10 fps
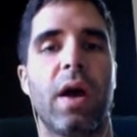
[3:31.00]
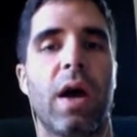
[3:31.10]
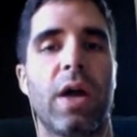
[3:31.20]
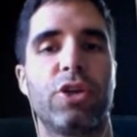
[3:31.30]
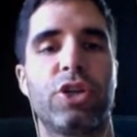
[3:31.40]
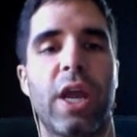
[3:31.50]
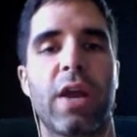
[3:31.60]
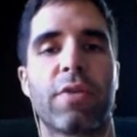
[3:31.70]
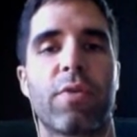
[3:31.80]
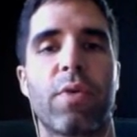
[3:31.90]

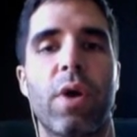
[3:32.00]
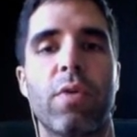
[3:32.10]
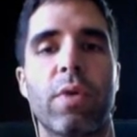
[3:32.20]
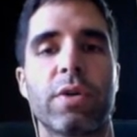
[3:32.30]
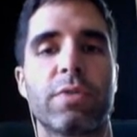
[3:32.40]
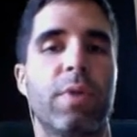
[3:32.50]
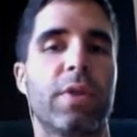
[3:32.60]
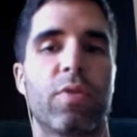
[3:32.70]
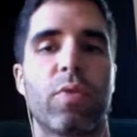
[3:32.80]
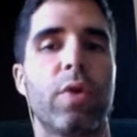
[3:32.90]
share the rowers,
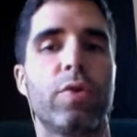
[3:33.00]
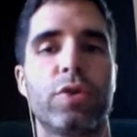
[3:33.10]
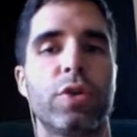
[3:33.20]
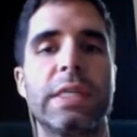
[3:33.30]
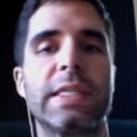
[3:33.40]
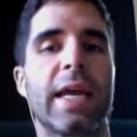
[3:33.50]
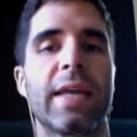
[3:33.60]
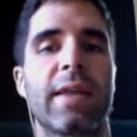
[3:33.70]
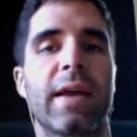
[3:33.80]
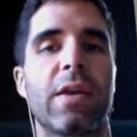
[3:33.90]
but the rows shouldn't
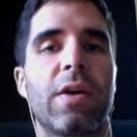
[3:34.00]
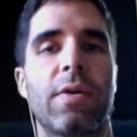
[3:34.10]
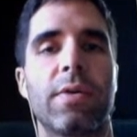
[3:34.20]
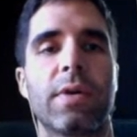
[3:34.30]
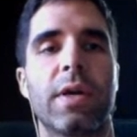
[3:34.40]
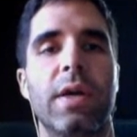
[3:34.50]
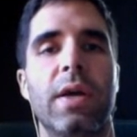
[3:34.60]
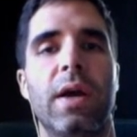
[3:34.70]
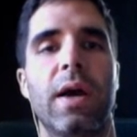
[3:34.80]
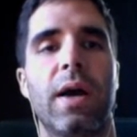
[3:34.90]
take that long.
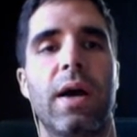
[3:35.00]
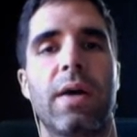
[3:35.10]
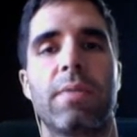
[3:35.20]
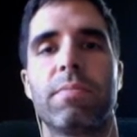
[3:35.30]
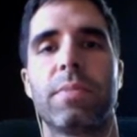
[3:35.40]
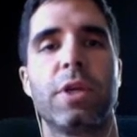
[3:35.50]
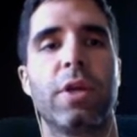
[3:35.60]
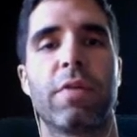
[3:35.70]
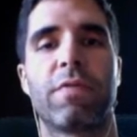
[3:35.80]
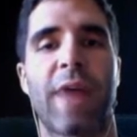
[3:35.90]

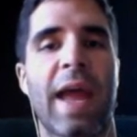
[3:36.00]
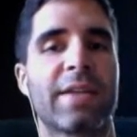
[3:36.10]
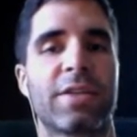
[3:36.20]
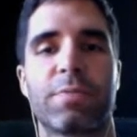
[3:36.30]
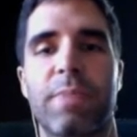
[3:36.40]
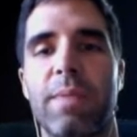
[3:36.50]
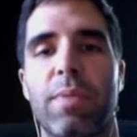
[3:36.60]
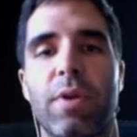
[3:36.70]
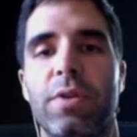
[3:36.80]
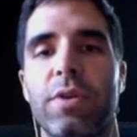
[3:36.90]
The fastest
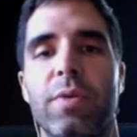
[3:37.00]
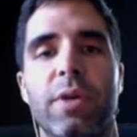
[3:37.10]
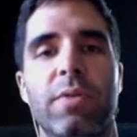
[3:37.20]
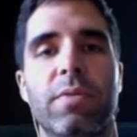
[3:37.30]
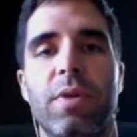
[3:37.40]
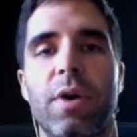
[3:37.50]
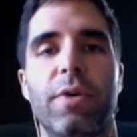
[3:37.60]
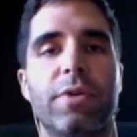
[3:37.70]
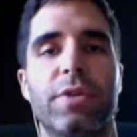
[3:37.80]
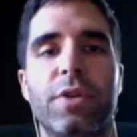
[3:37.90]
people to do it
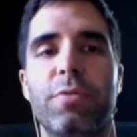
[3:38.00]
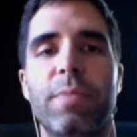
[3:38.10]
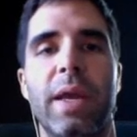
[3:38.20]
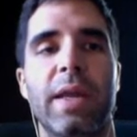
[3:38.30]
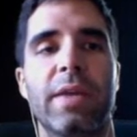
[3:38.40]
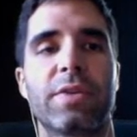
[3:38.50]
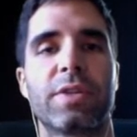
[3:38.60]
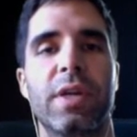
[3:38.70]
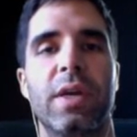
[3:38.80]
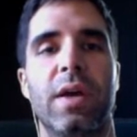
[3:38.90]
under 2
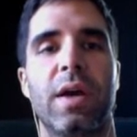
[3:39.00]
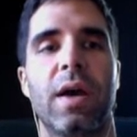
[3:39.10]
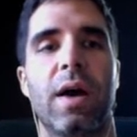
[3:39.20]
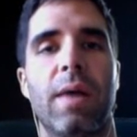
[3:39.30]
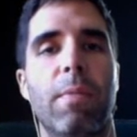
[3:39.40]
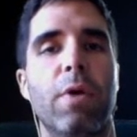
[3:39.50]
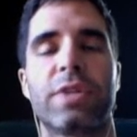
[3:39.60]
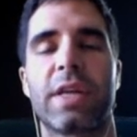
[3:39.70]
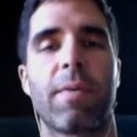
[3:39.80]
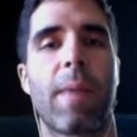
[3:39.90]
minutes.
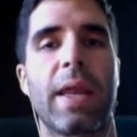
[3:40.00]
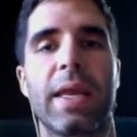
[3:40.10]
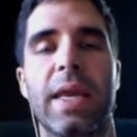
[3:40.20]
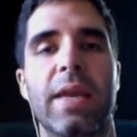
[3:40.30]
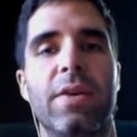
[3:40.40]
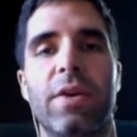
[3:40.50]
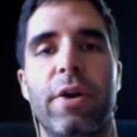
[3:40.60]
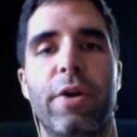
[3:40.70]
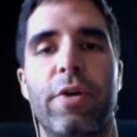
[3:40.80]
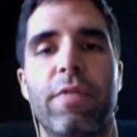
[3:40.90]
Most everybody get it
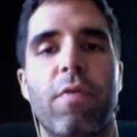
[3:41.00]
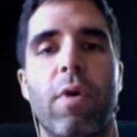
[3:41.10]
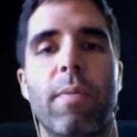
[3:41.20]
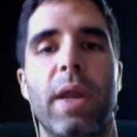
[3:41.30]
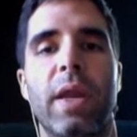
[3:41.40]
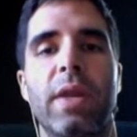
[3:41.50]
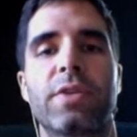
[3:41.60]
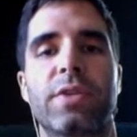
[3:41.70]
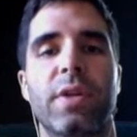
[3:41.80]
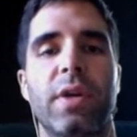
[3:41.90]
done under 4
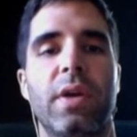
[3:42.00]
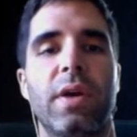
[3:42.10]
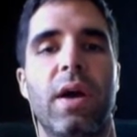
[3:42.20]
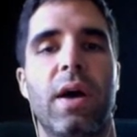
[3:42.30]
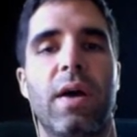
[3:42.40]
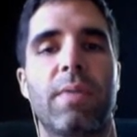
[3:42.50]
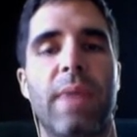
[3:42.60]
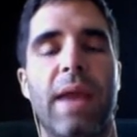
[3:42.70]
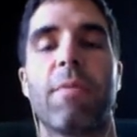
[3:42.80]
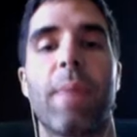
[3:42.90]
minutes.
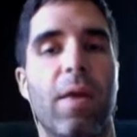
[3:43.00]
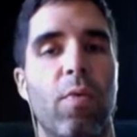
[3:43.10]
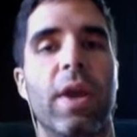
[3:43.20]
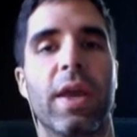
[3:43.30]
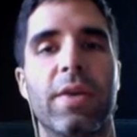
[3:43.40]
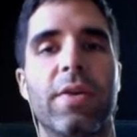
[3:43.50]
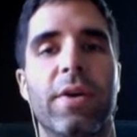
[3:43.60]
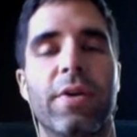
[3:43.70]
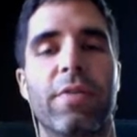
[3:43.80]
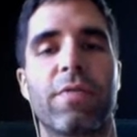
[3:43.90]
Everybody will get it
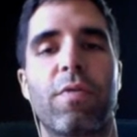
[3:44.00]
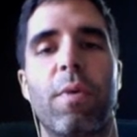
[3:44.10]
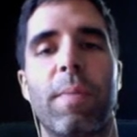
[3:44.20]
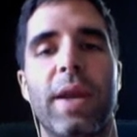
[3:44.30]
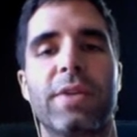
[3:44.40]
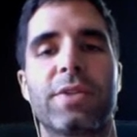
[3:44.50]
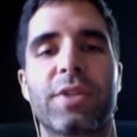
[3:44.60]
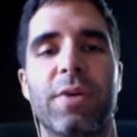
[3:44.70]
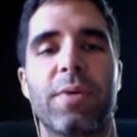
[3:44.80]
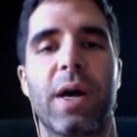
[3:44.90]
done under 4 minutes,
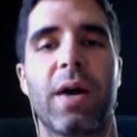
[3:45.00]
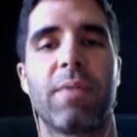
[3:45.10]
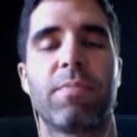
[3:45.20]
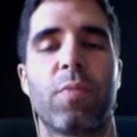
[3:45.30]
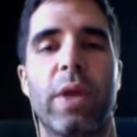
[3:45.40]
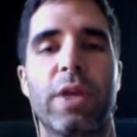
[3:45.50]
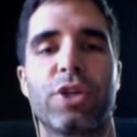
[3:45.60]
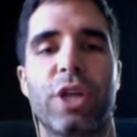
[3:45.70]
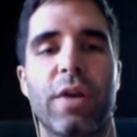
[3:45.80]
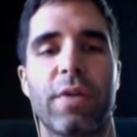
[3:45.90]
so we can
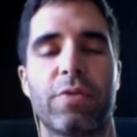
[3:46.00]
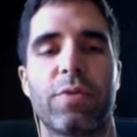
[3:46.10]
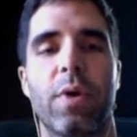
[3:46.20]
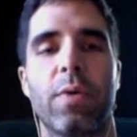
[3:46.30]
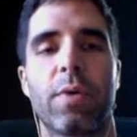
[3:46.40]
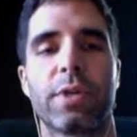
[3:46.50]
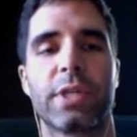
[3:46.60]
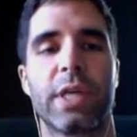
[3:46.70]
share those rowers.